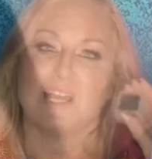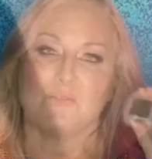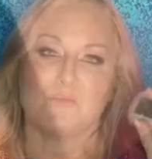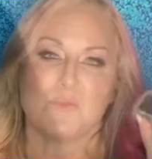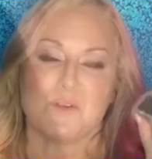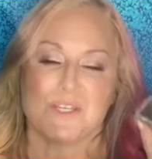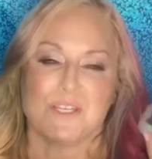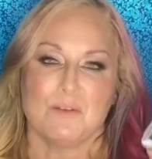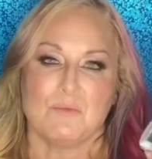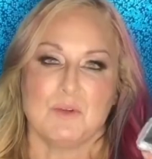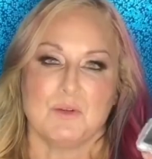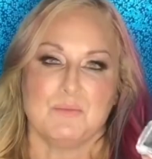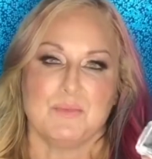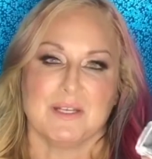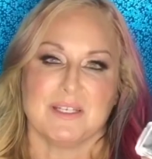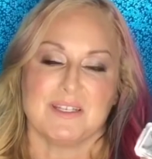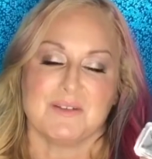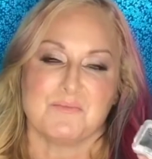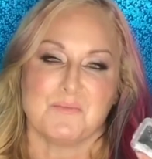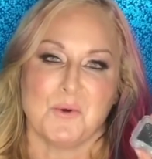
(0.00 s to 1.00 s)
I wish I would have
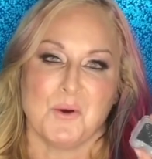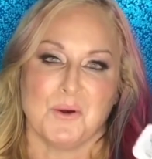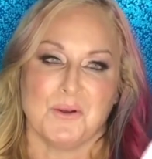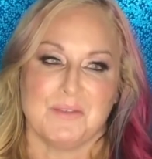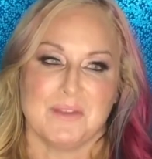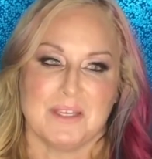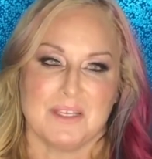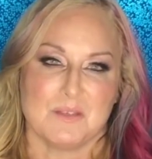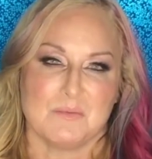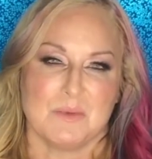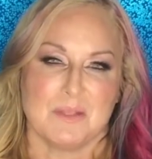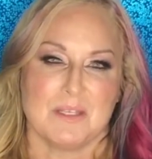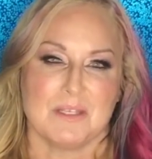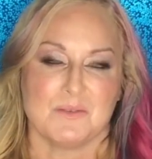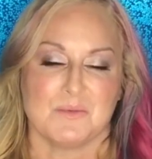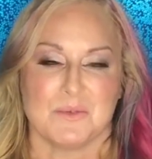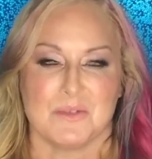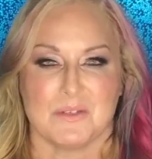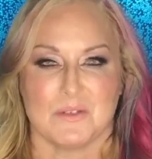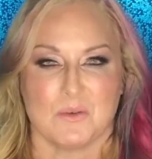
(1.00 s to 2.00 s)
picked up more of these, but
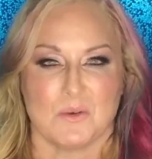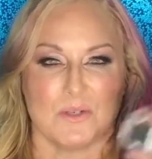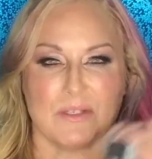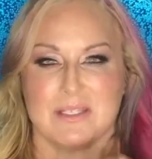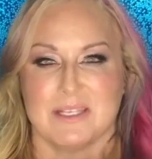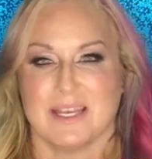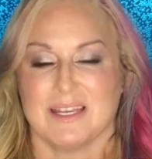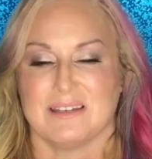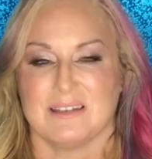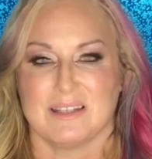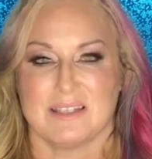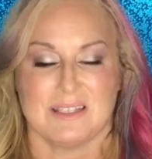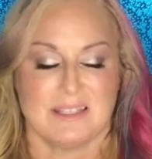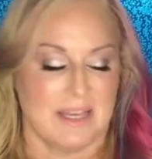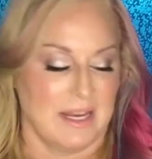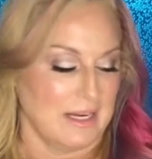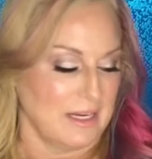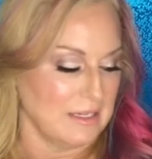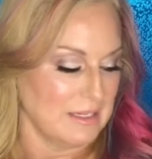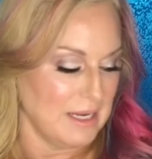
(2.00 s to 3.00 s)
this was towards the end of the
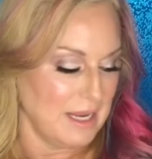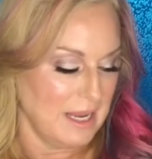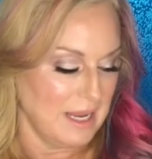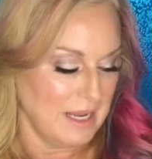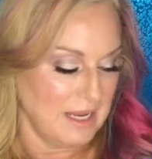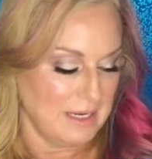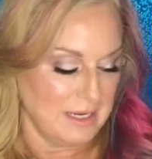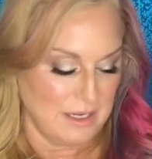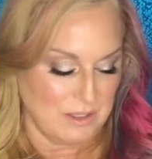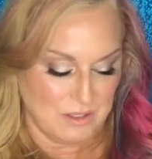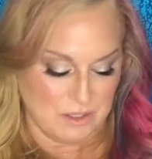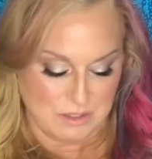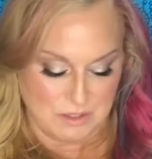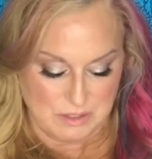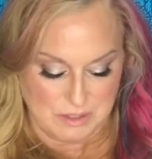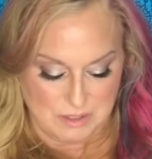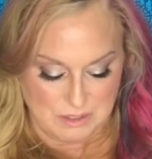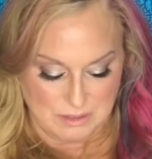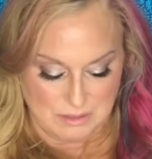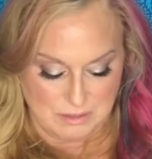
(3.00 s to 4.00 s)
second day, and I just
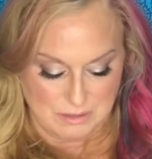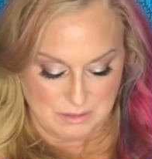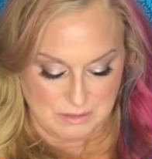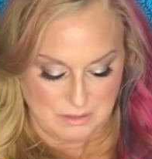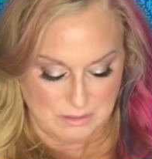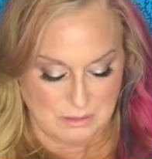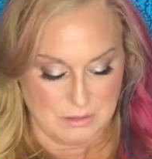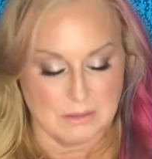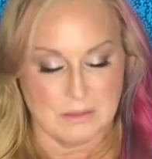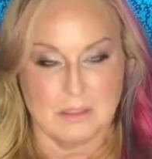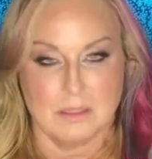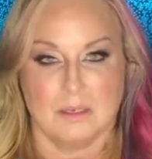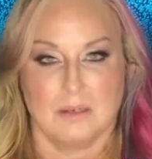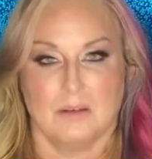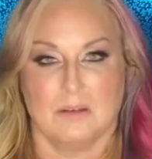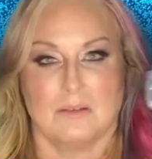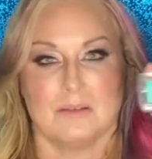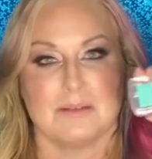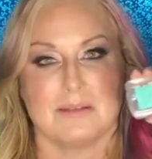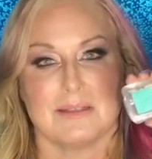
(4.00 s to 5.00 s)
couldn't,
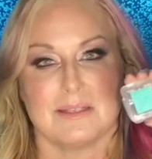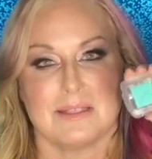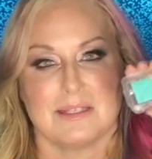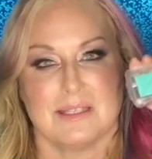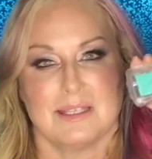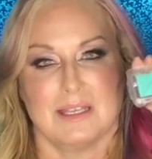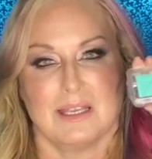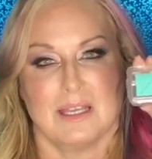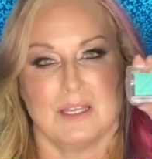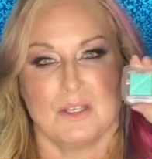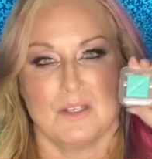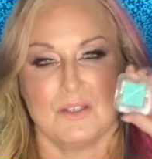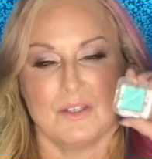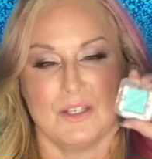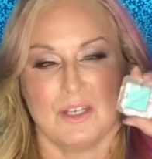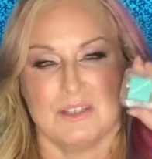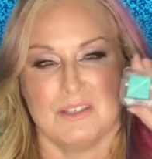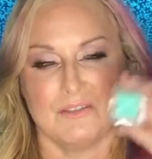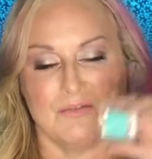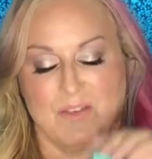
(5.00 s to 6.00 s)
I couldn't
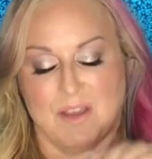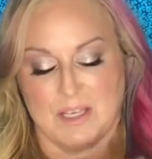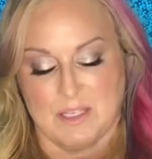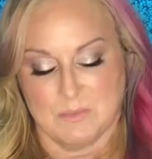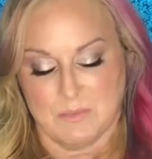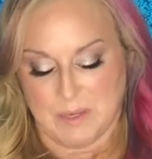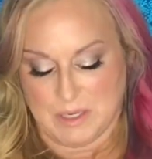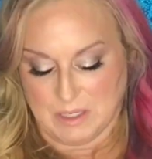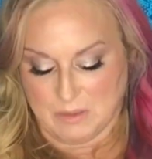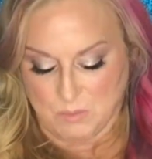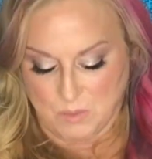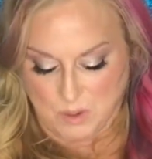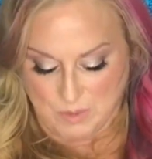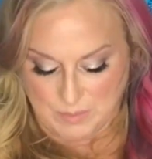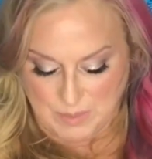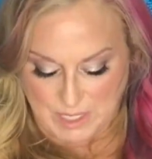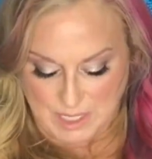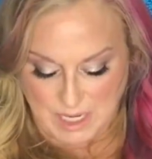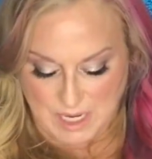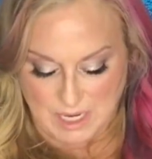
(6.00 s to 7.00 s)
justify spending more
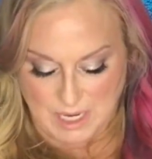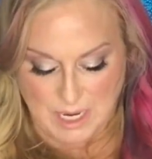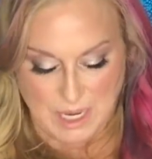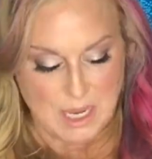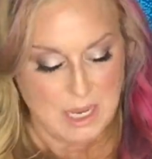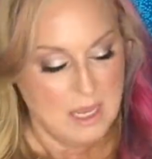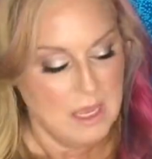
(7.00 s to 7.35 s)
money.